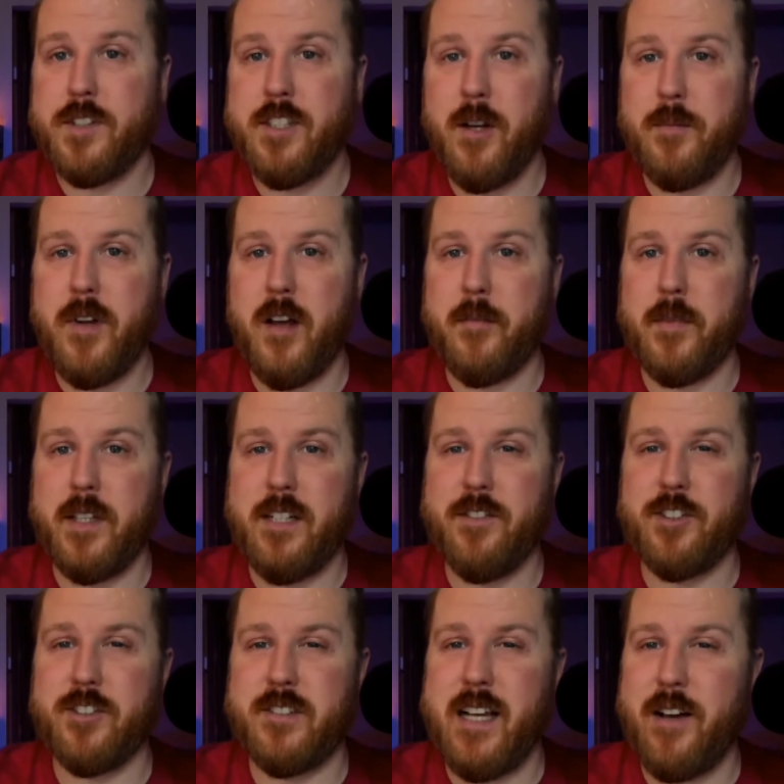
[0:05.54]
up,
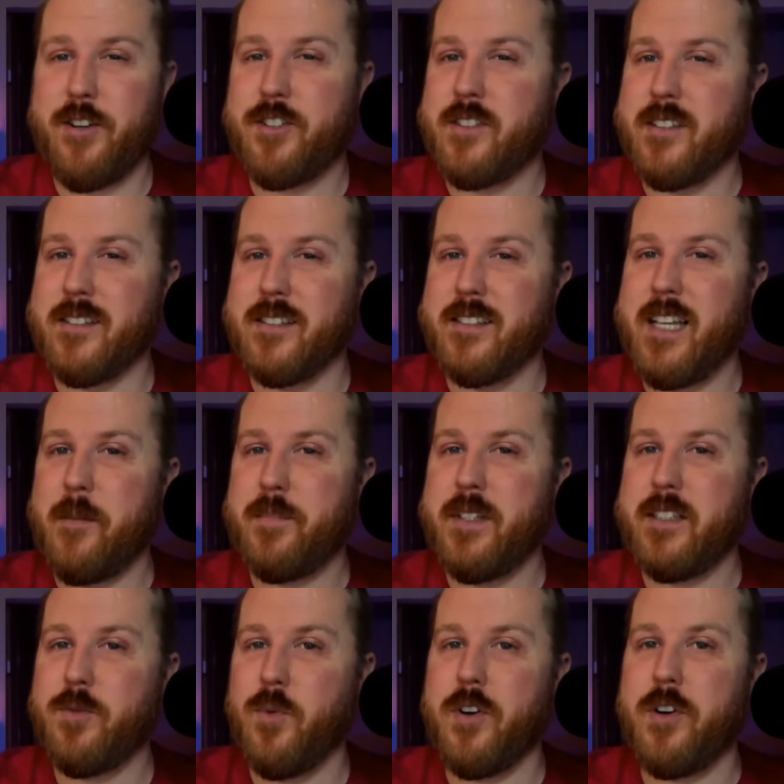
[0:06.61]
non-believers, doubters, and
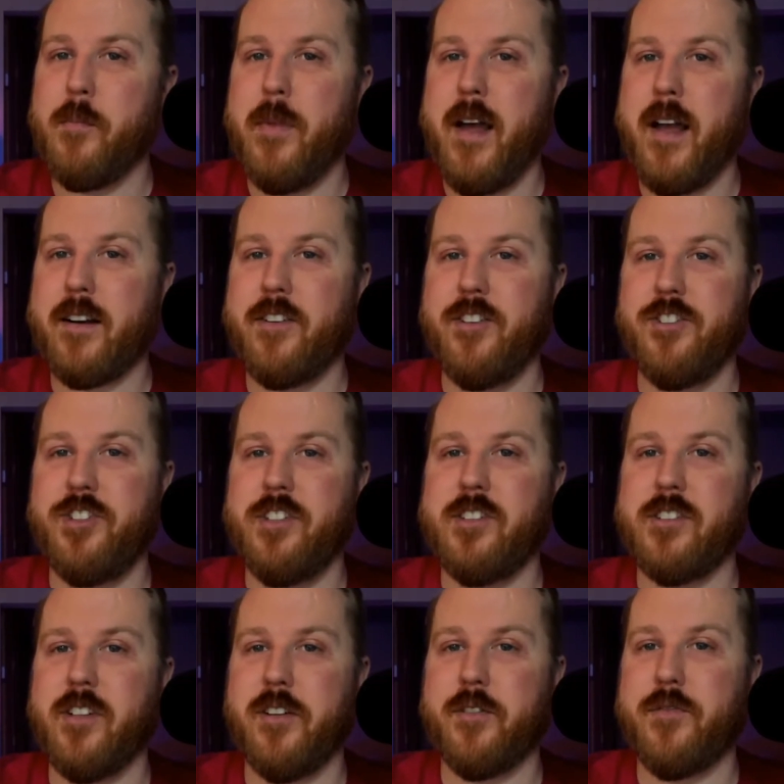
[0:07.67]
skeptics? Welcome back to the Jesus
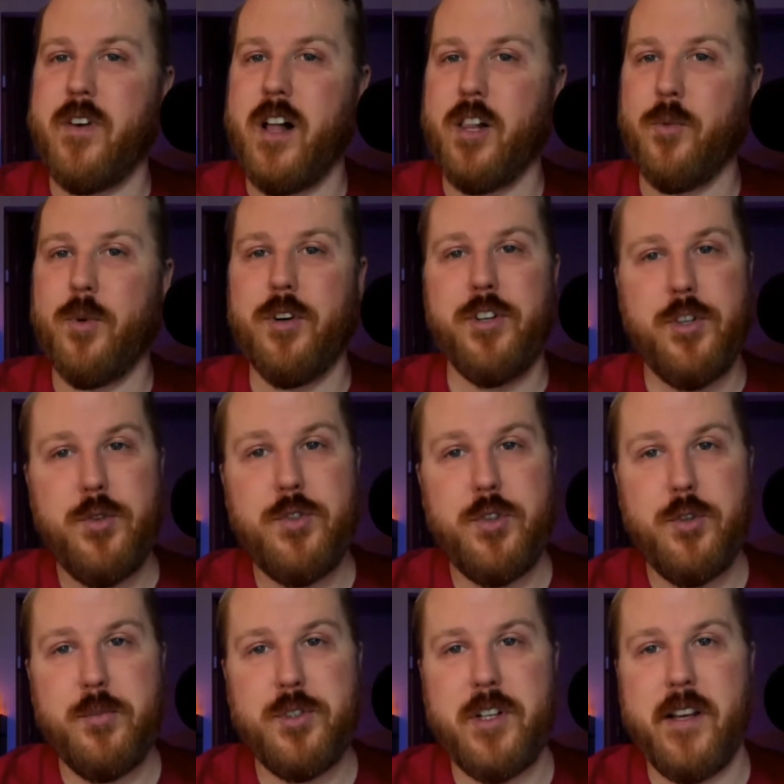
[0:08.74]
Unfollower
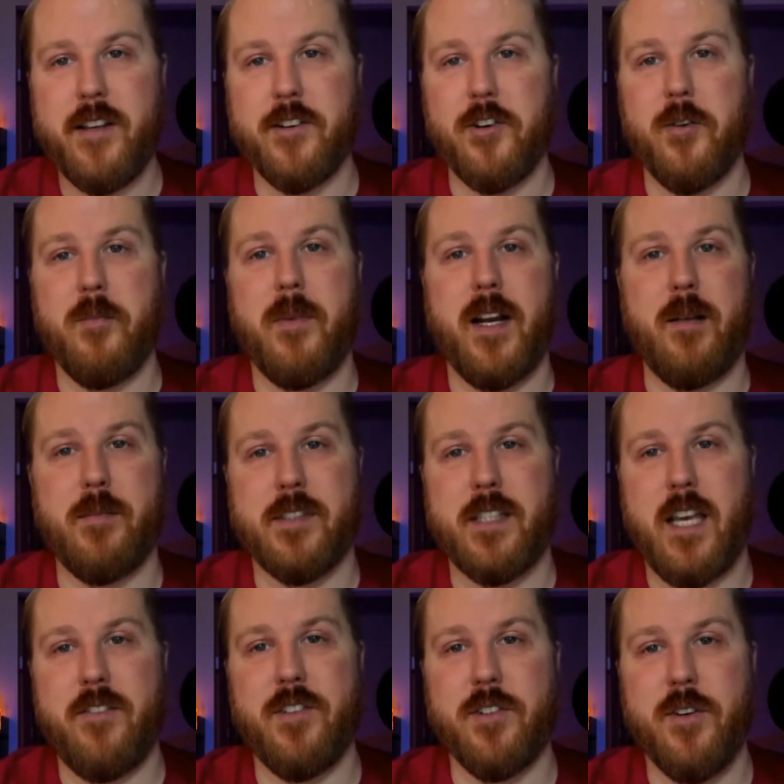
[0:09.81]
YouTube channel. My name's
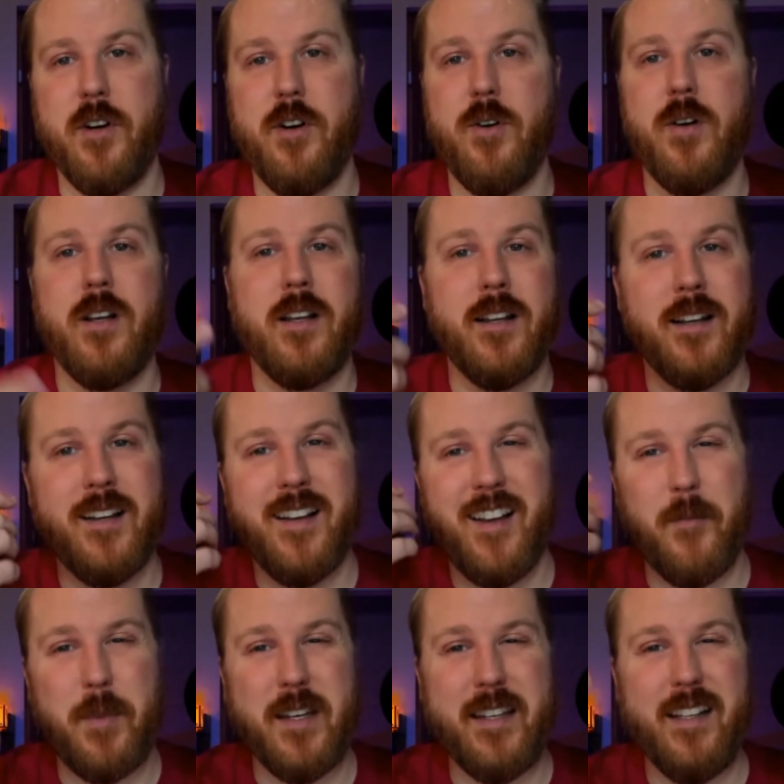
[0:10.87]
Kevin Crow.
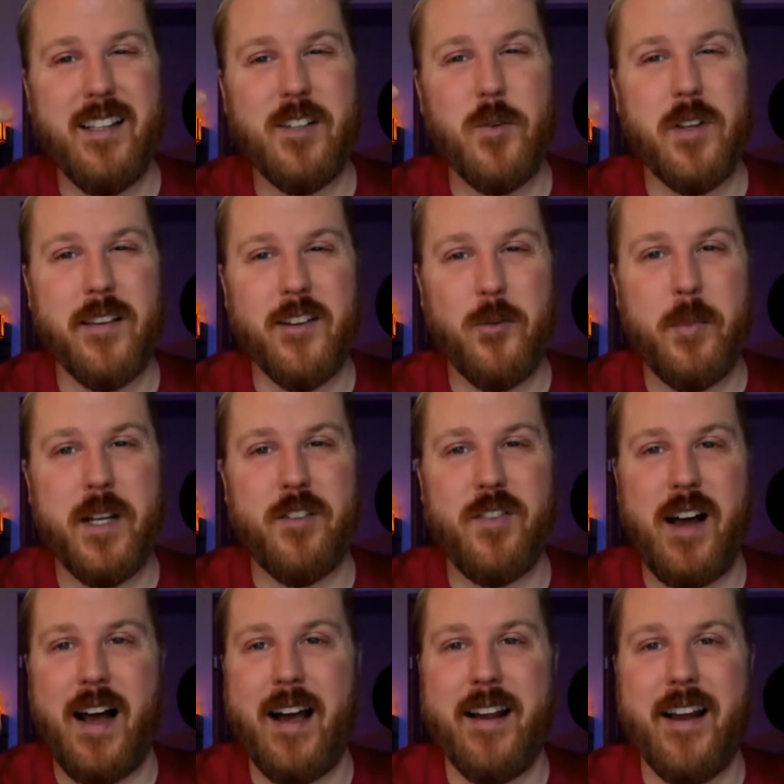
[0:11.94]
Been dealing with a little bit of
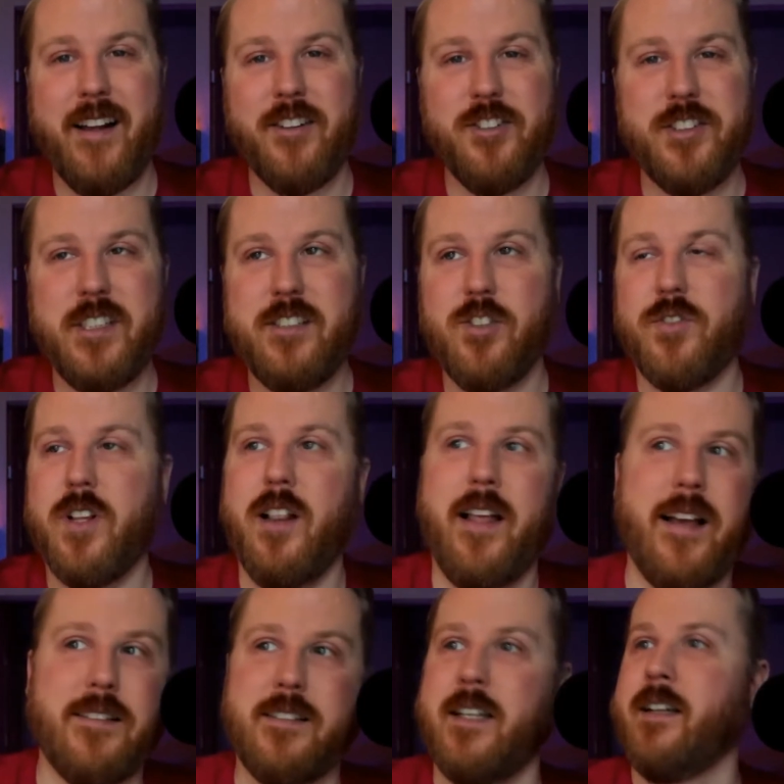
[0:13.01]
eye allergies over the
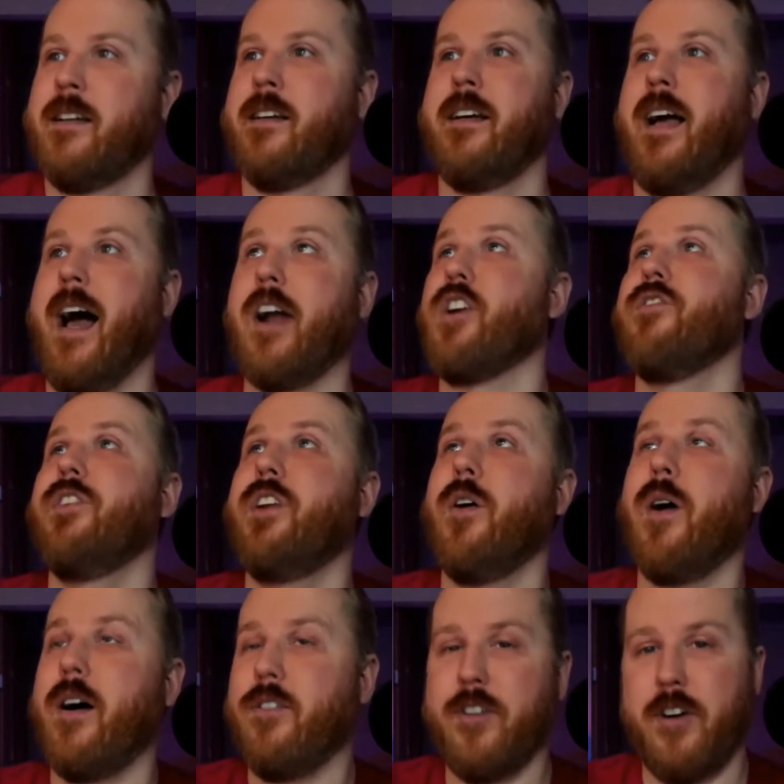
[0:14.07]
last, I don't even know how
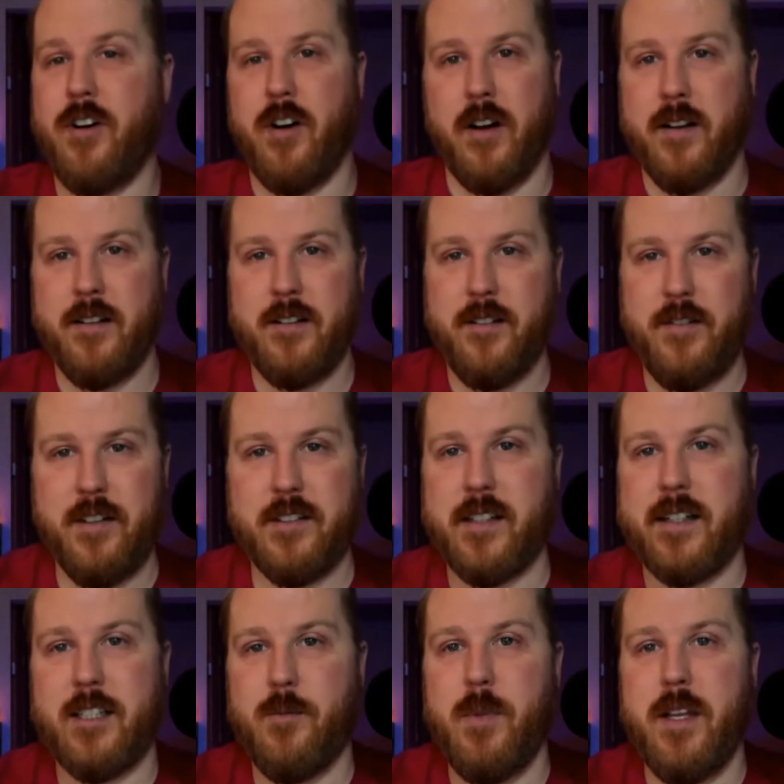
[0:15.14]
long. Feels like it's
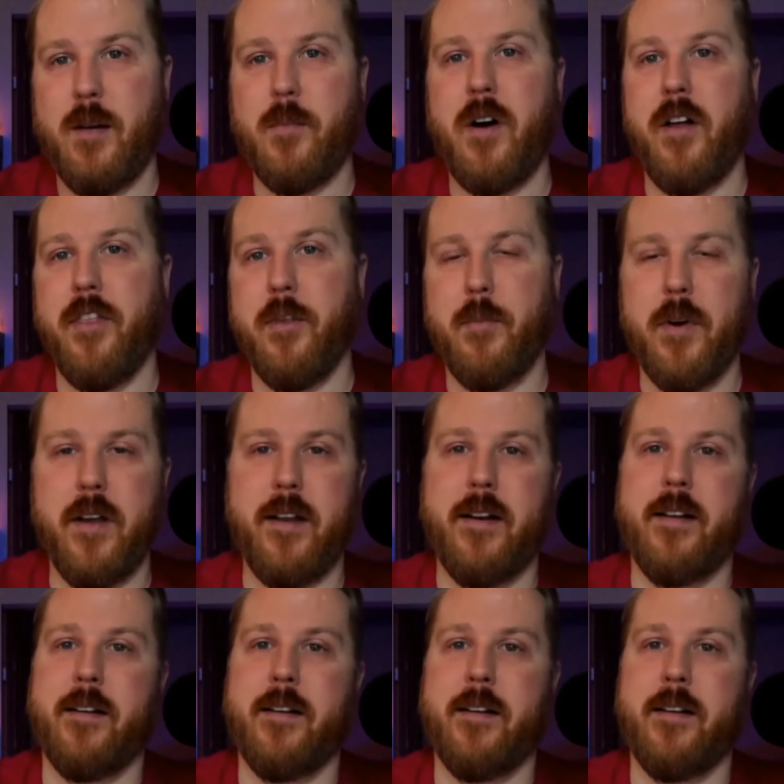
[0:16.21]
been a month, but,